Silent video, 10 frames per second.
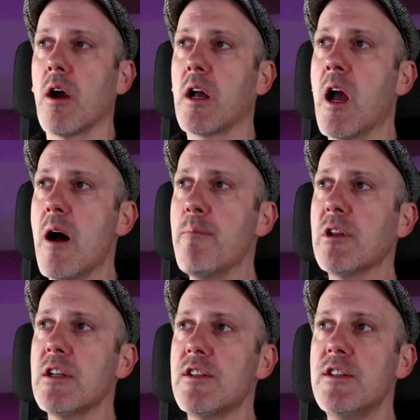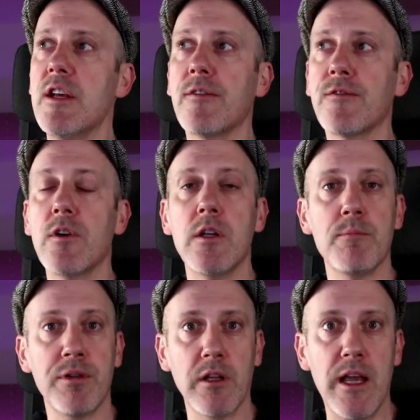a couple of different
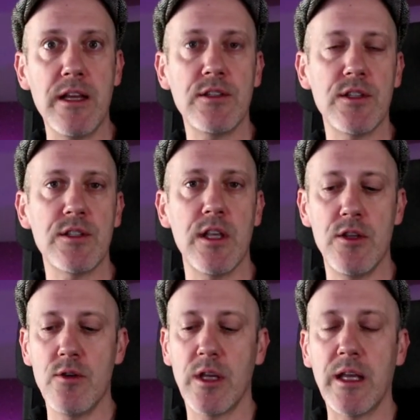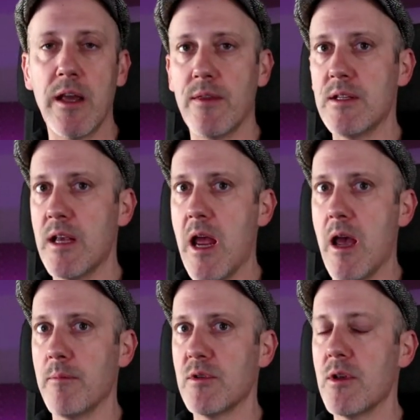places that you can get the
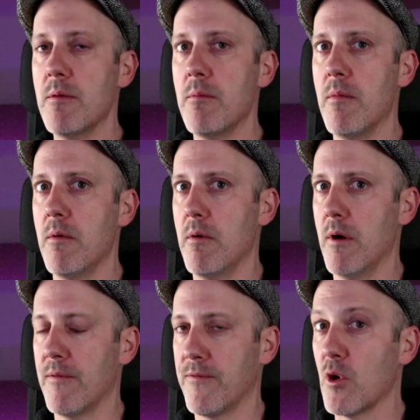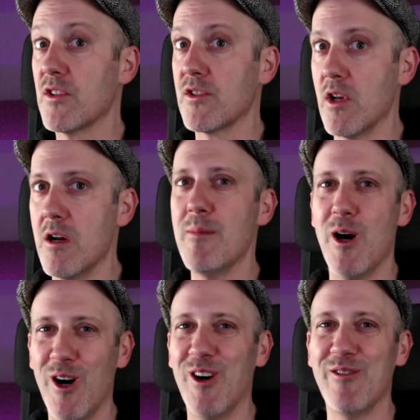tabs uh, for some
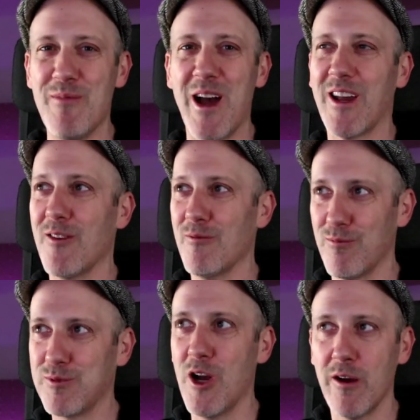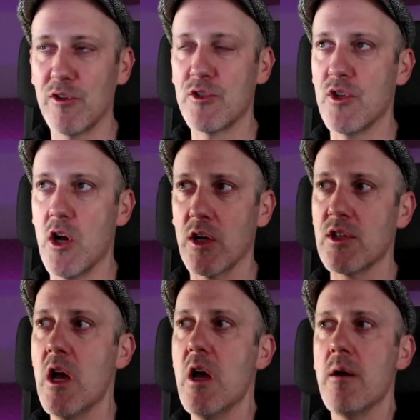of my cover songs,
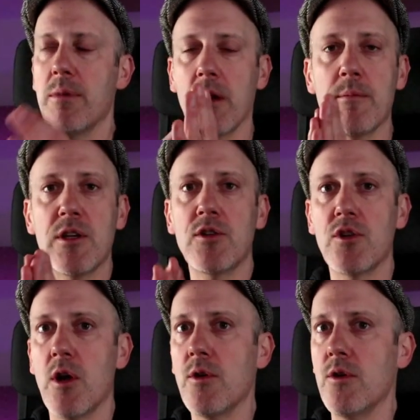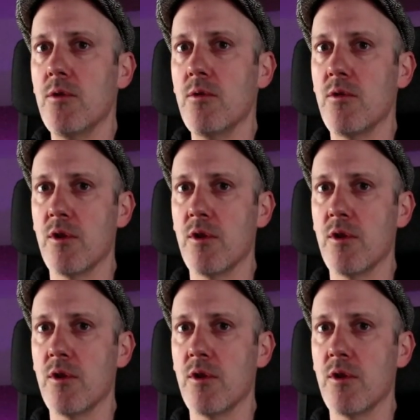but I'm going to show you the